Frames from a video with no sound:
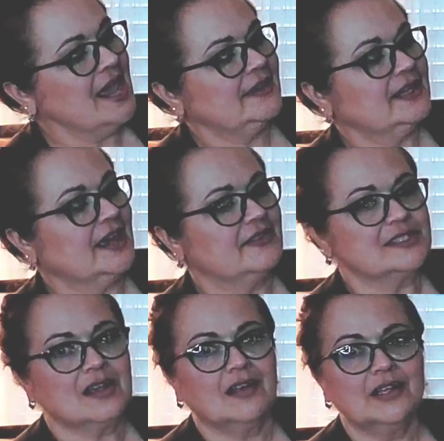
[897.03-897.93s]
and then I have a
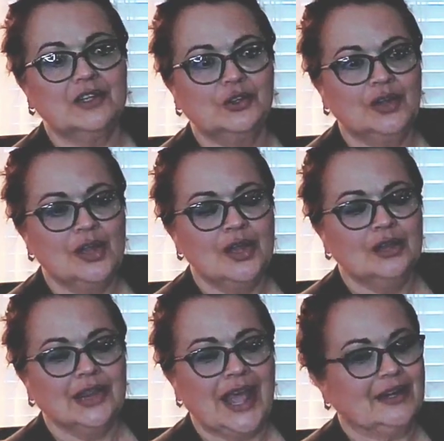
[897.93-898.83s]
solid
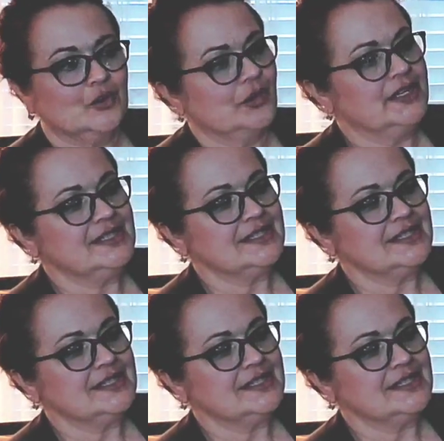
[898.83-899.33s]
light green